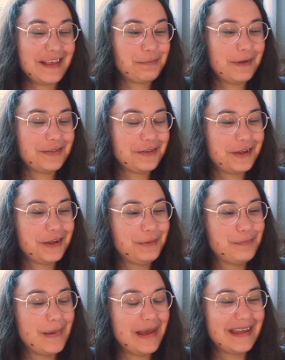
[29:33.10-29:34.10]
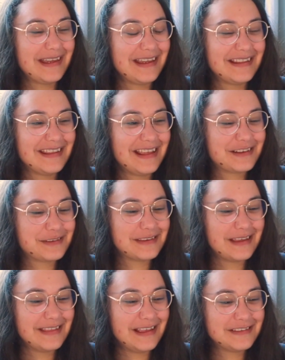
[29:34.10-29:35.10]
where they're a good bet, and that's
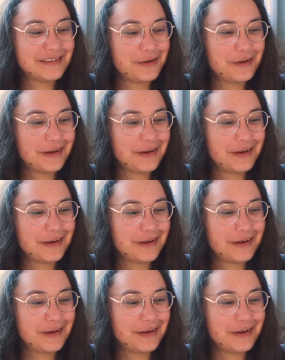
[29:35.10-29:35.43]
our.